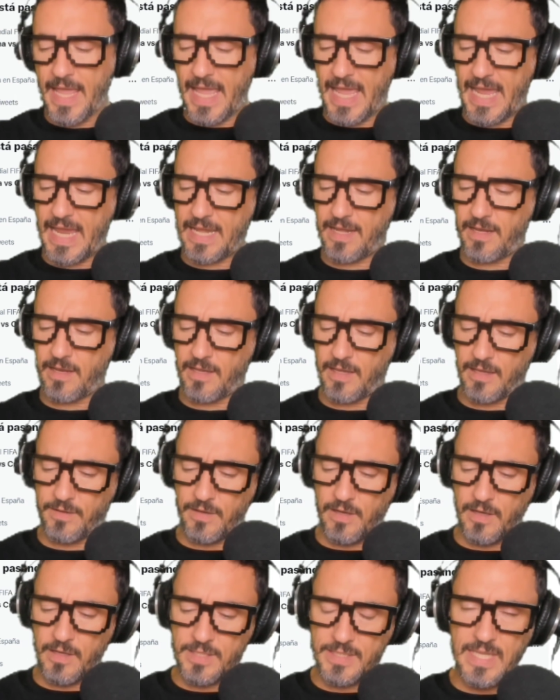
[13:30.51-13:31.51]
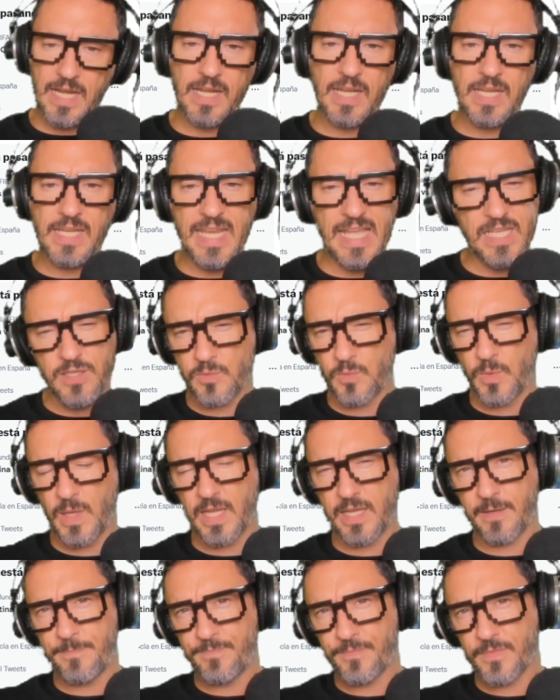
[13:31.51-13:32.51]
and starting next
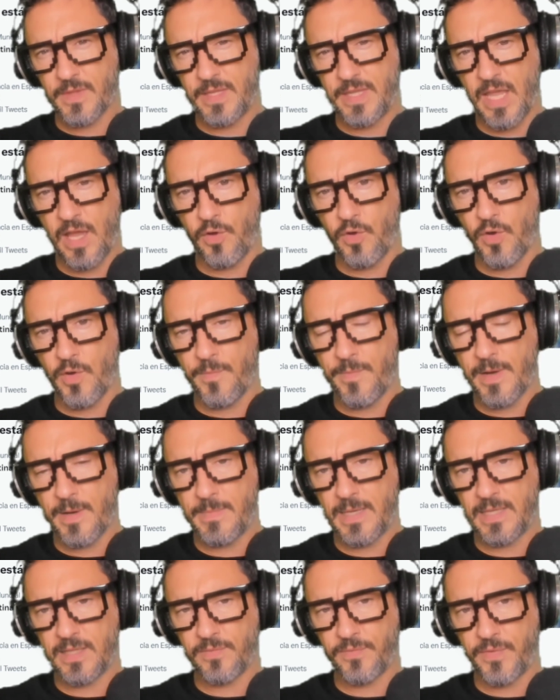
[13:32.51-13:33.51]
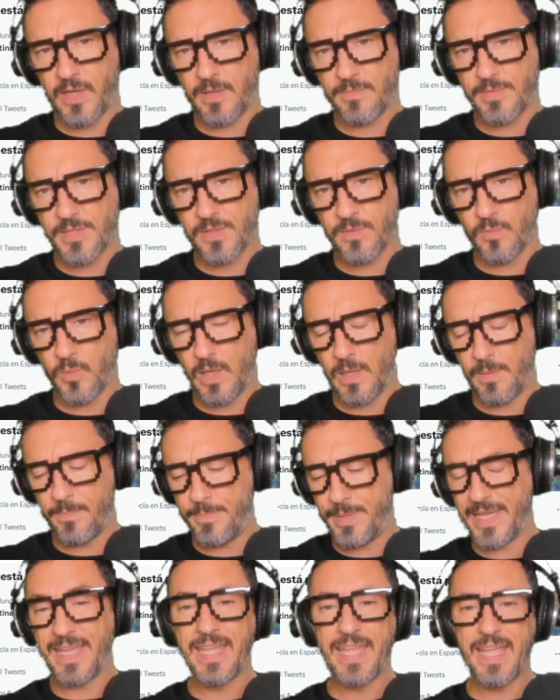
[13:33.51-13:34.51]
week the government firms will
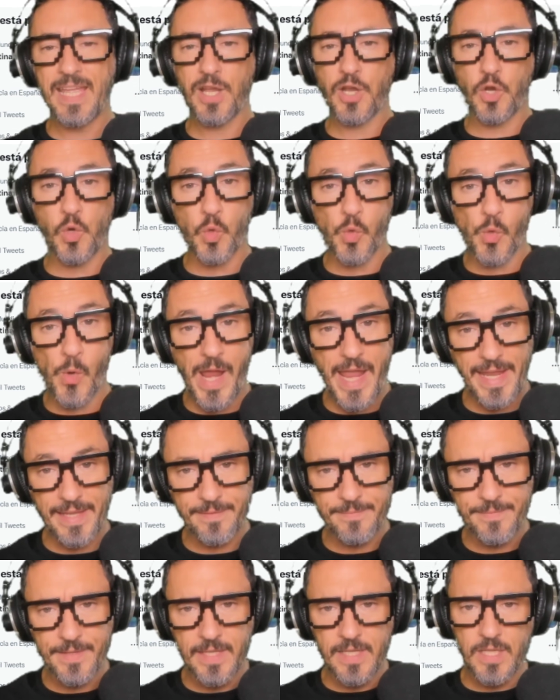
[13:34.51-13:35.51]
be gray.